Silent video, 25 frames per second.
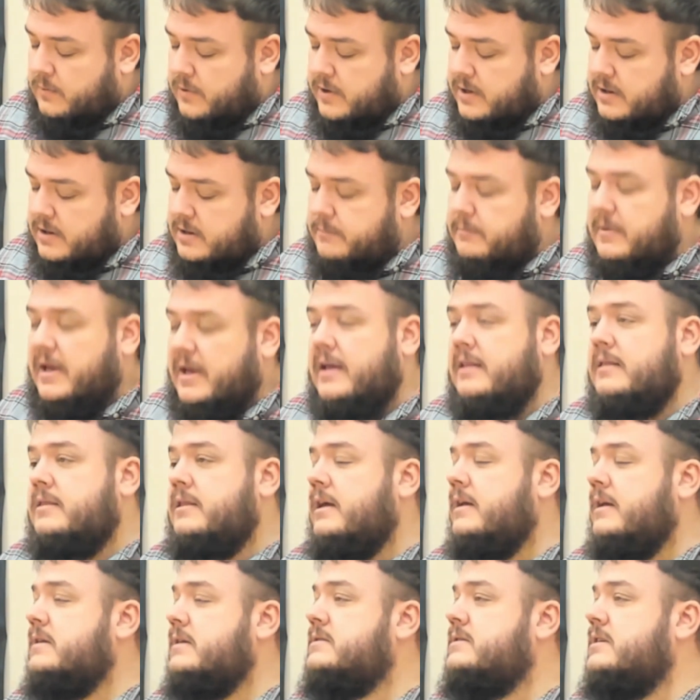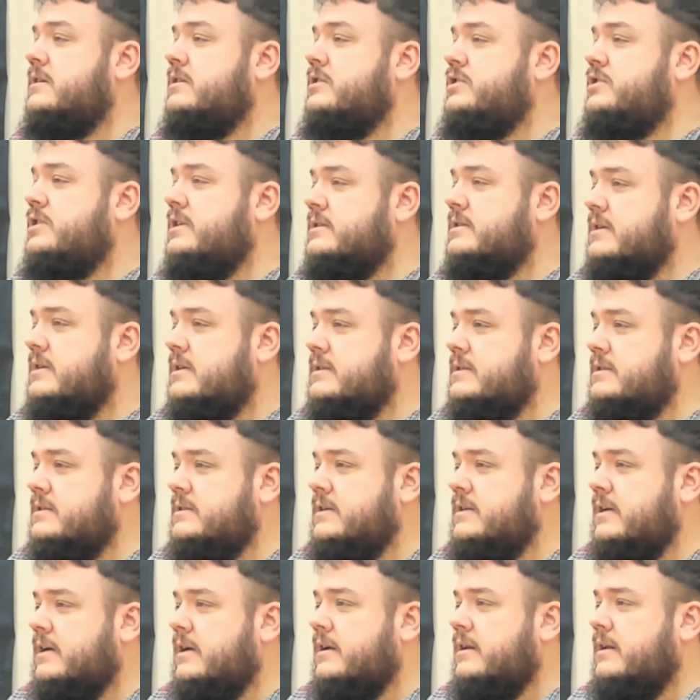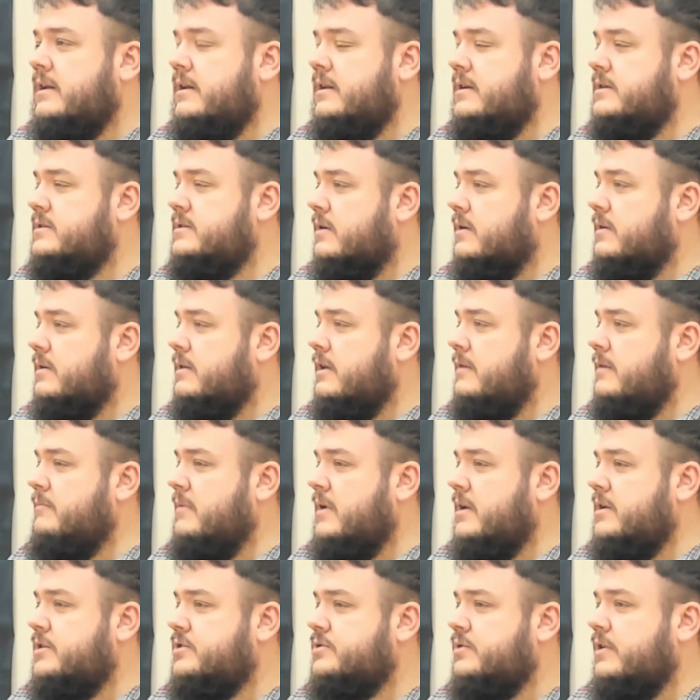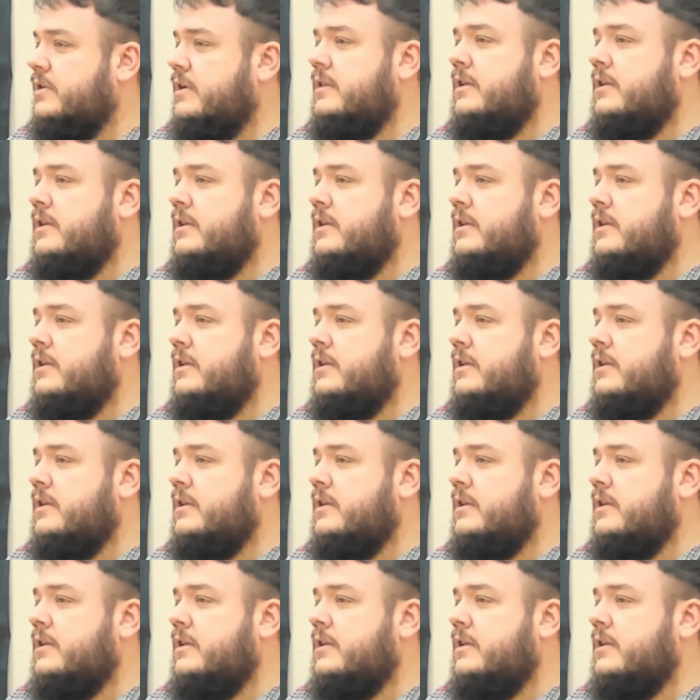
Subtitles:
one of the main things that Jesus did in his earthly ministry,